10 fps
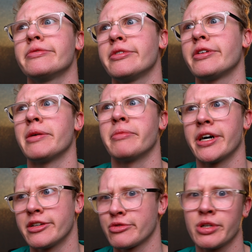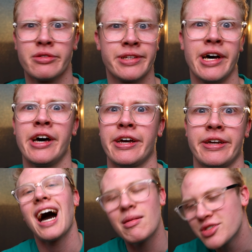Well, I might as well
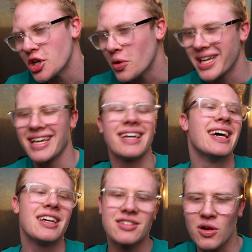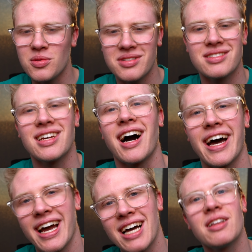die. I'm joking. Don't
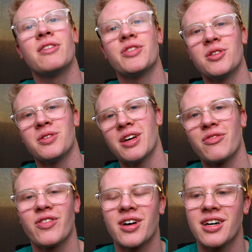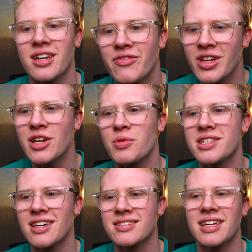die. I love you. If uh, if you need to
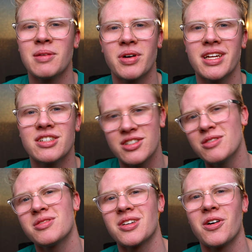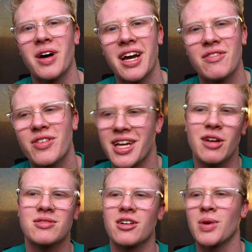reach out to anybody, just do so. I feel like I
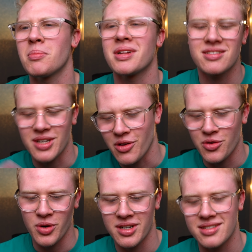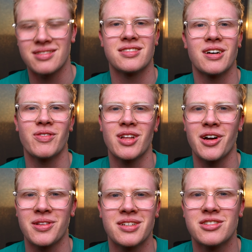don't talk about mental health awareness and stuff a
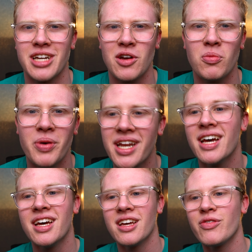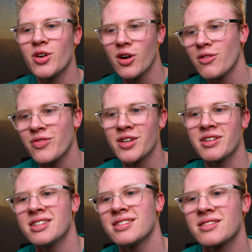lot on this channel, but if you are
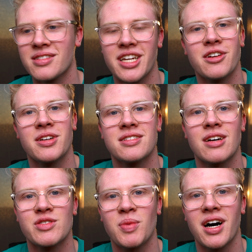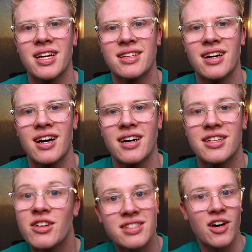feeling like you're in a tough spot, uh,
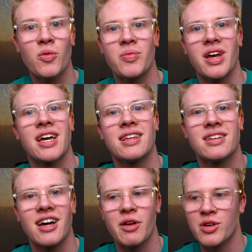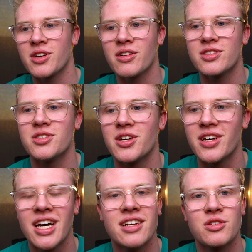there is help, and I would encourage you
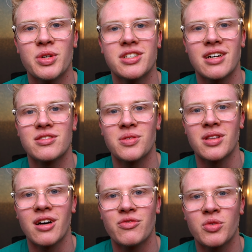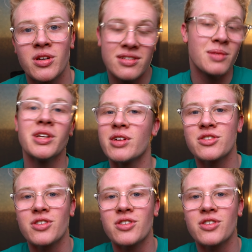to, to reach out to a loved one or somebody you can